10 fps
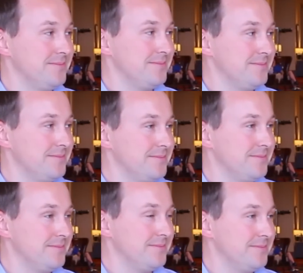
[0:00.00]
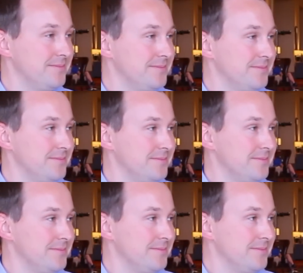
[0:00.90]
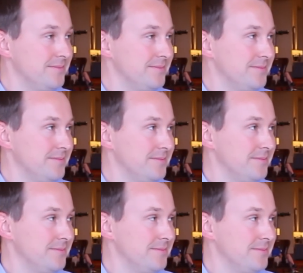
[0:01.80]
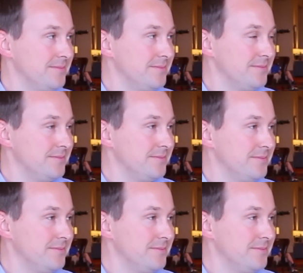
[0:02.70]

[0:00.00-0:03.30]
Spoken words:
The person shown says nothing.